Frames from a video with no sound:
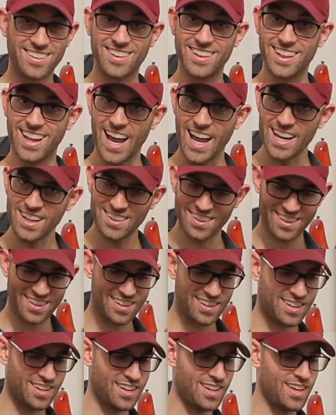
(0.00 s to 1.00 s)
light.
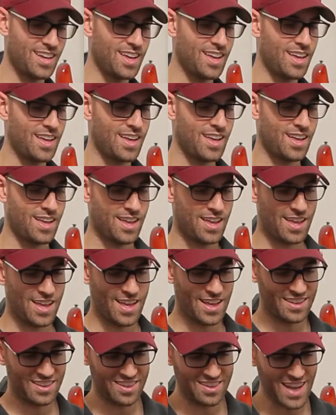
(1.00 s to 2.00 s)

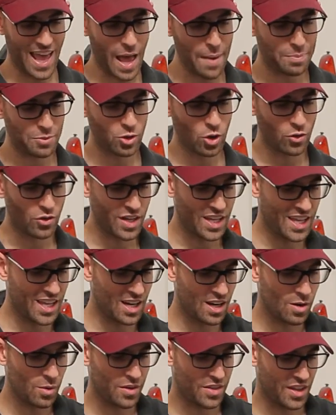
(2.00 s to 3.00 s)
It snaps over
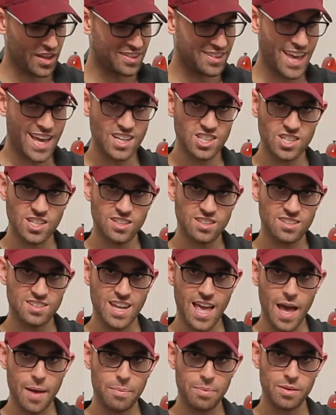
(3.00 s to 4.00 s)
here with a tension
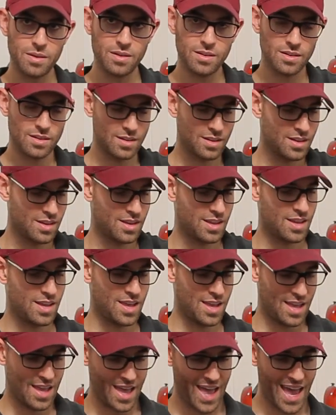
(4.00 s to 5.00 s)
snap,
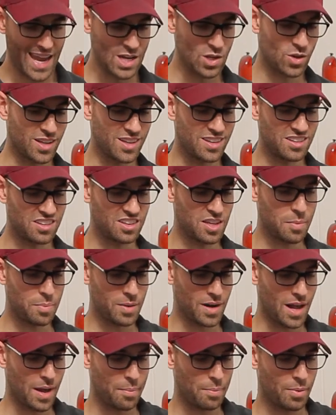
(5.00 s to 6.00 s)
and you zip it
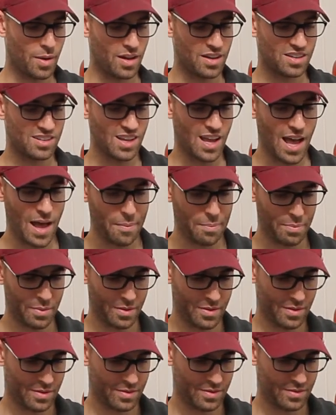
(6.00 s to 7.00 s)
up on top.
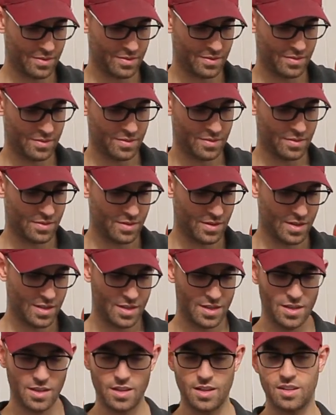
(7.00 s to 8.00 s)

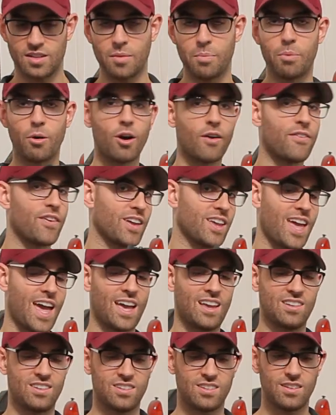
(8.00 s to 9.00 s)
It's a perfect
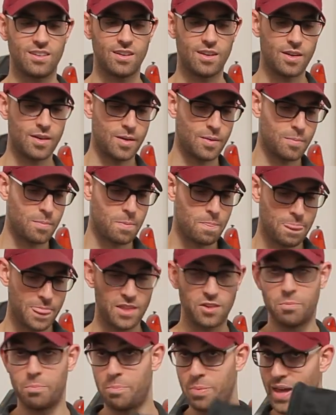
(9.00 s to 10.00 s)
case.
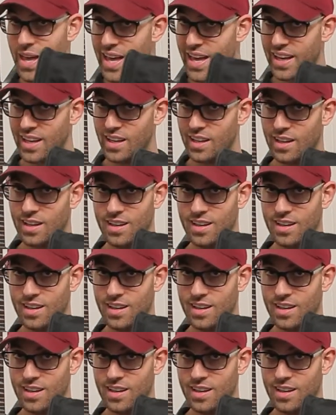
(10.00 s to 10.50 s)
It's big,